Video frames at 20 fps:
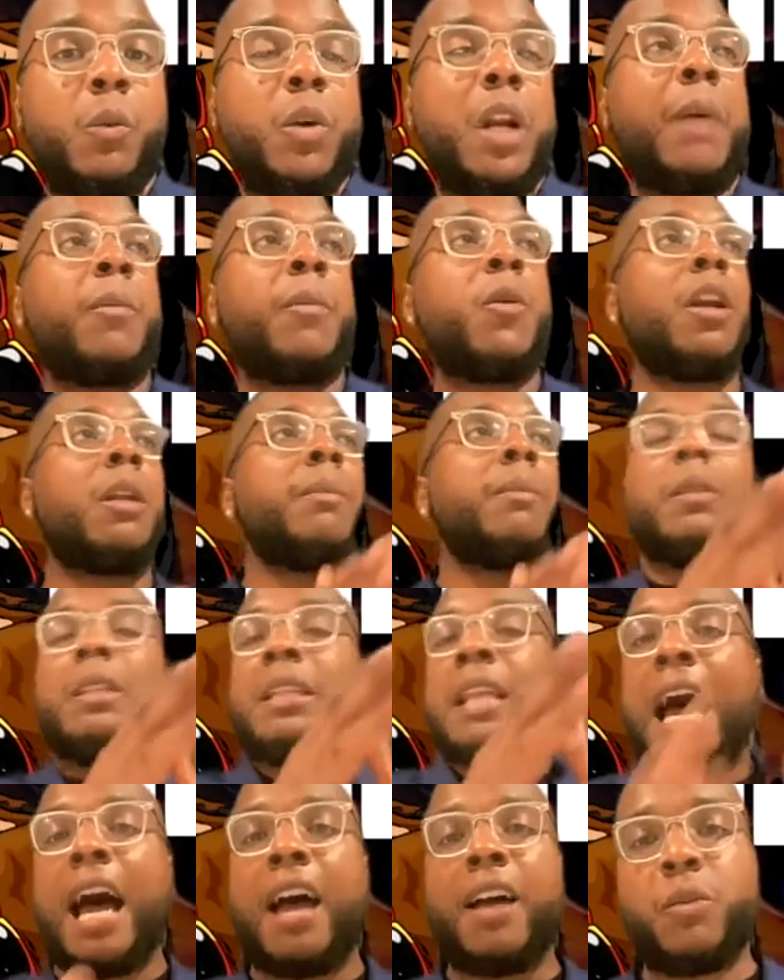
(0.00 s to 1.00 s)
When I'm going to
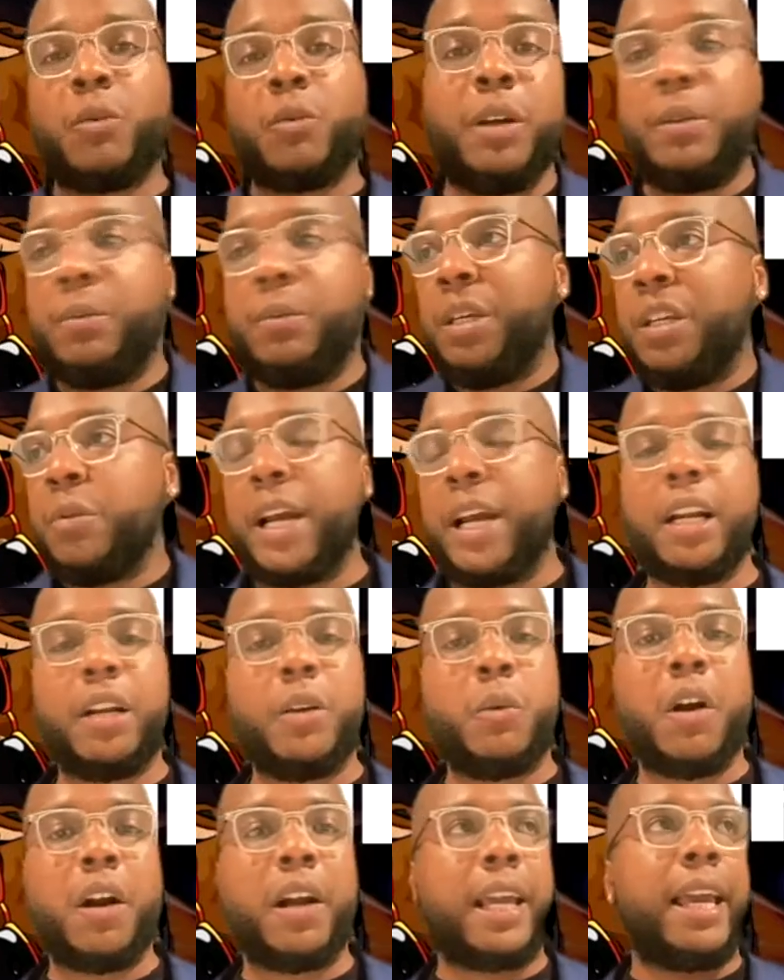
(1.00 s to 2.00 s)
not be ready to
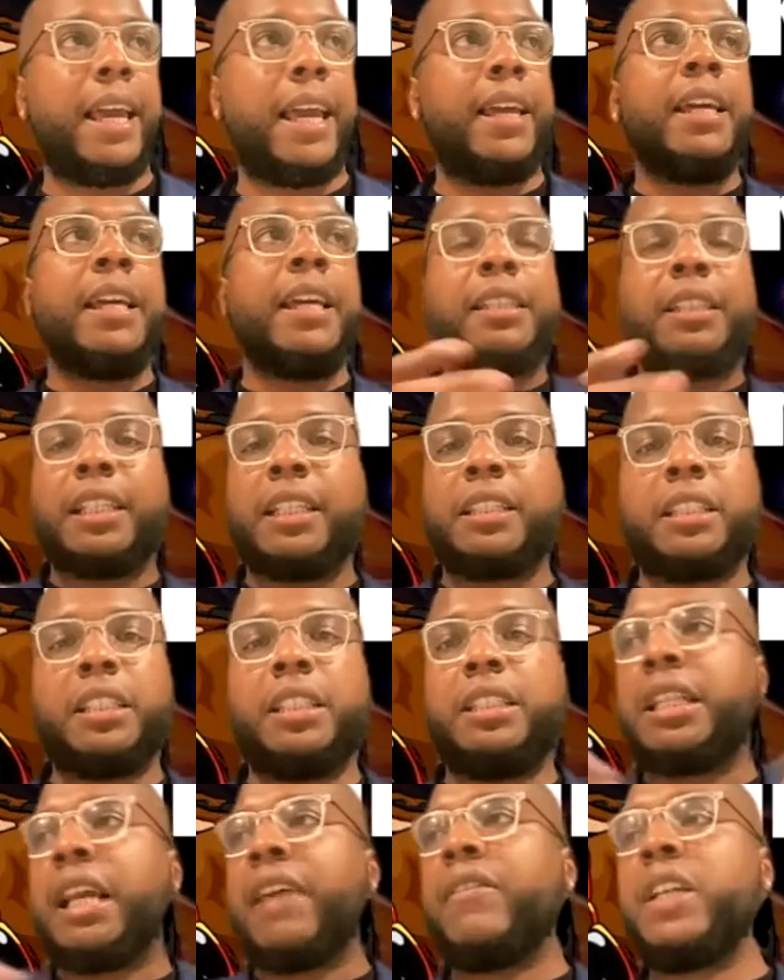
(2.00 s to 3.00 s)
work at 60,
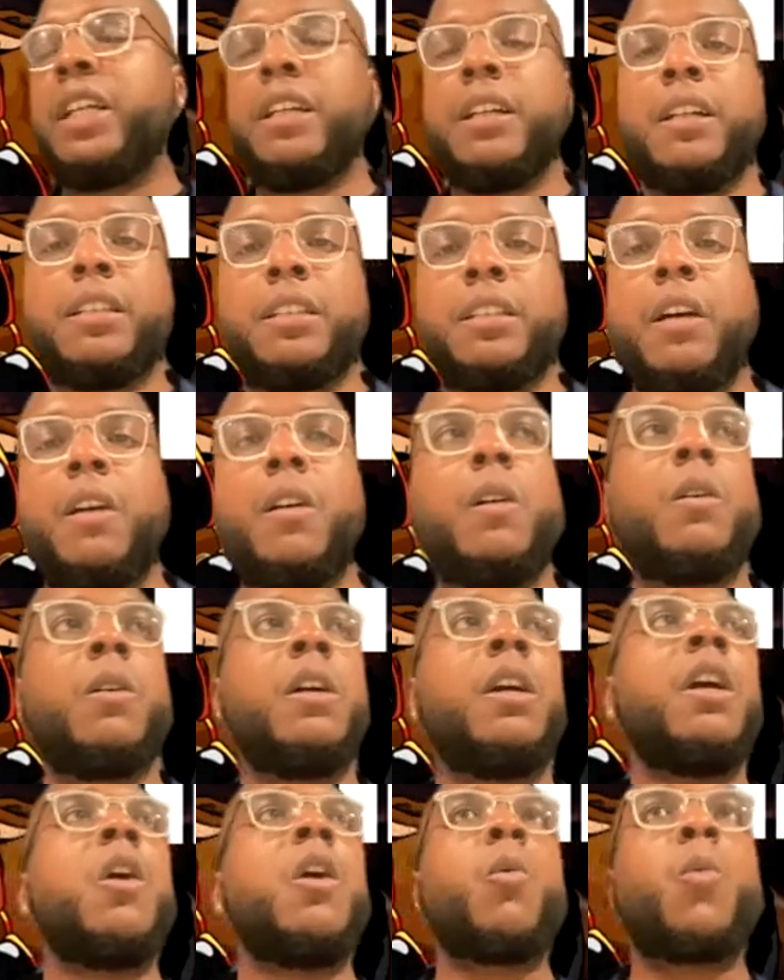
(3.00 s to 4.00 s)
70 years old,
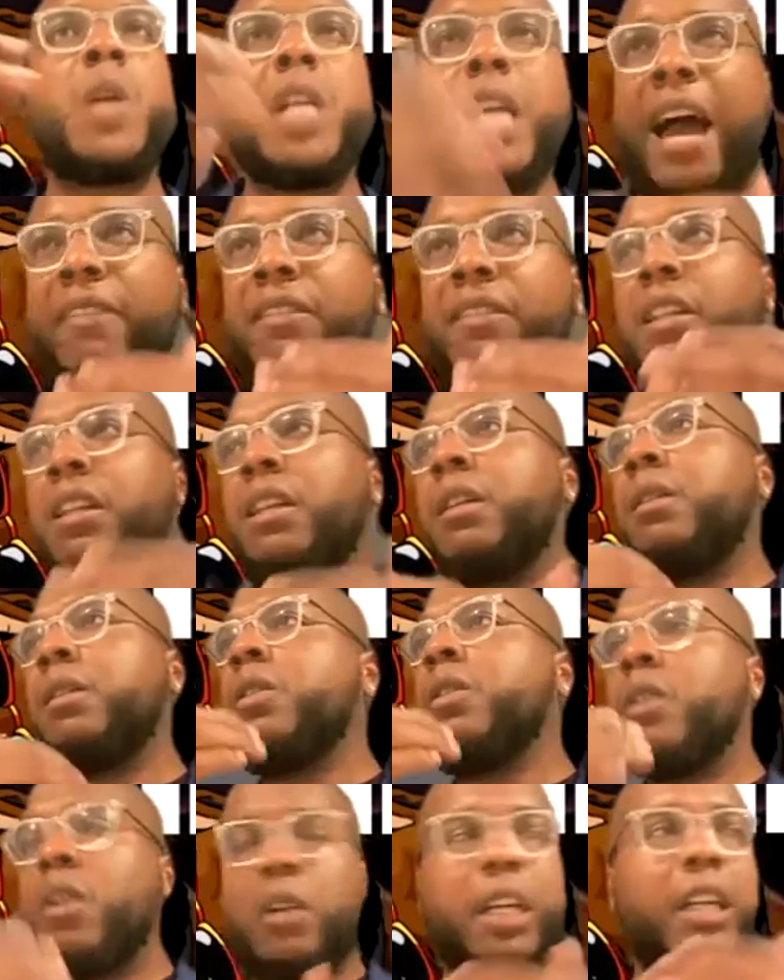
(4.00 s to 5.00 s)
we have to,
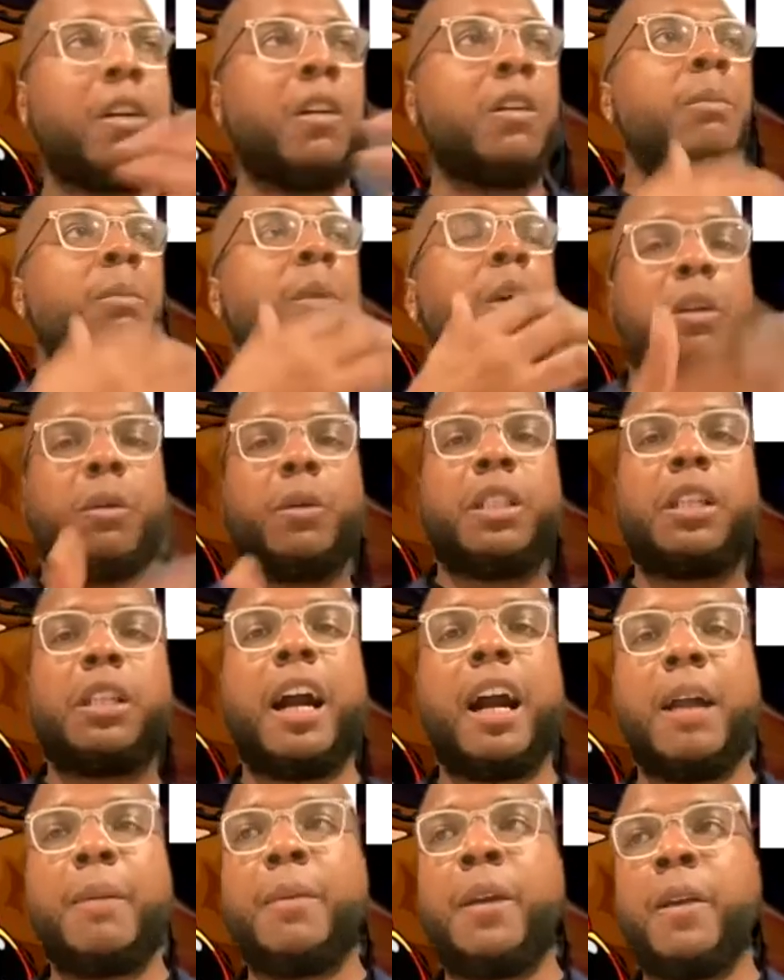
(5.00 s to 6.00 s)
get on the boat of
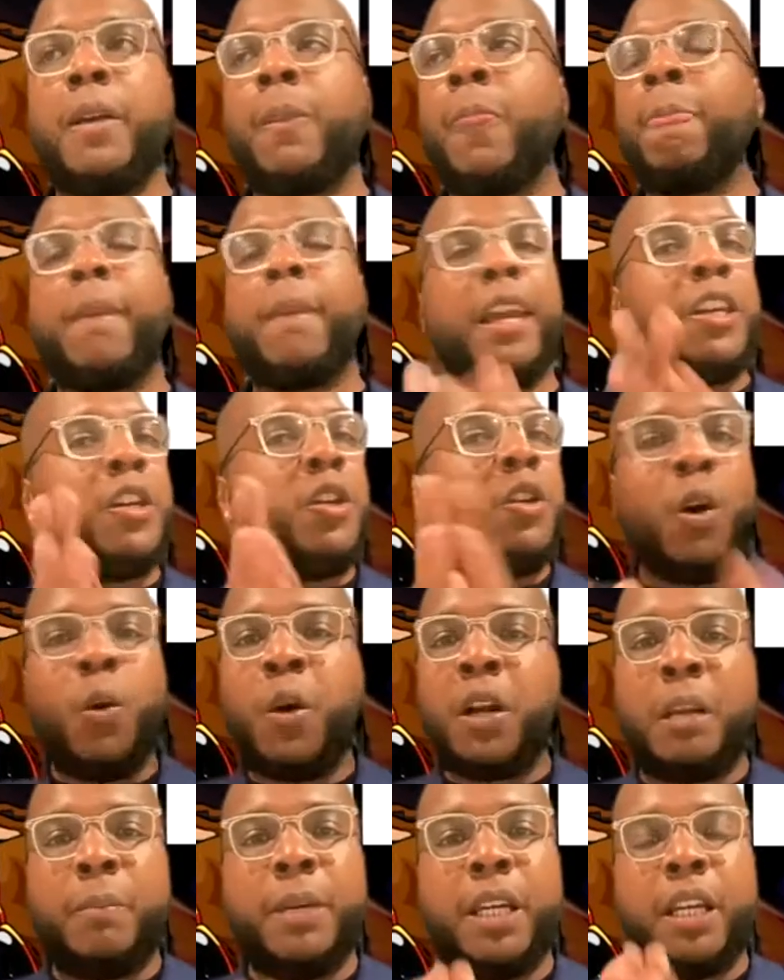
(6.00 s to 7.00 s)
retirement, and you don't
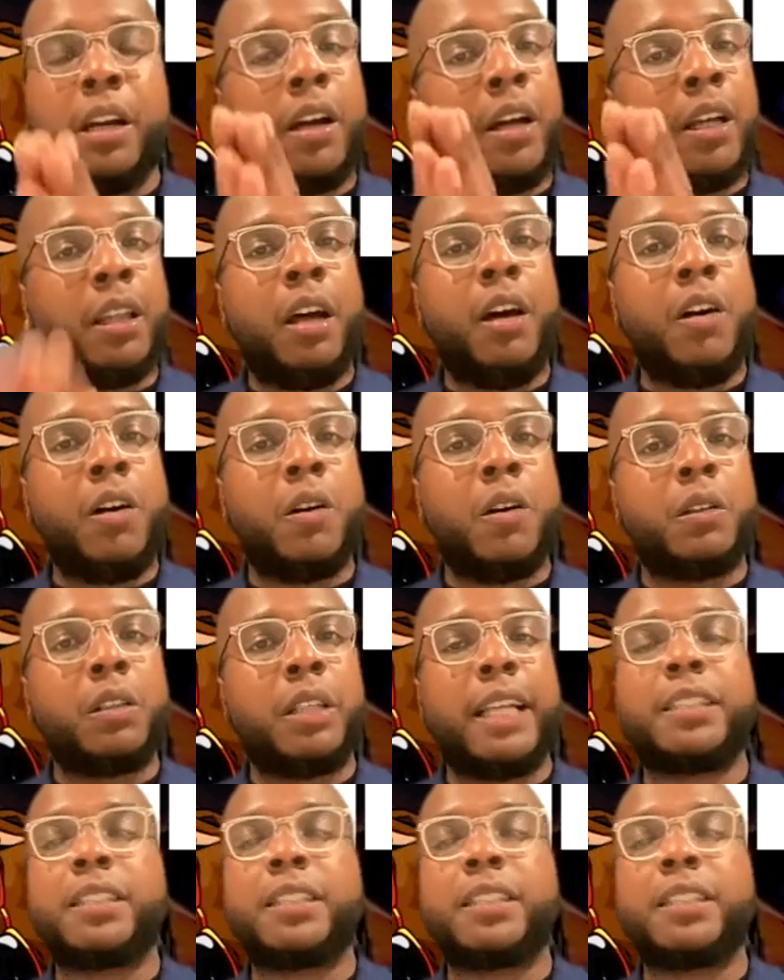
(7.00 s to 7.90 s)
want to be there alone. That's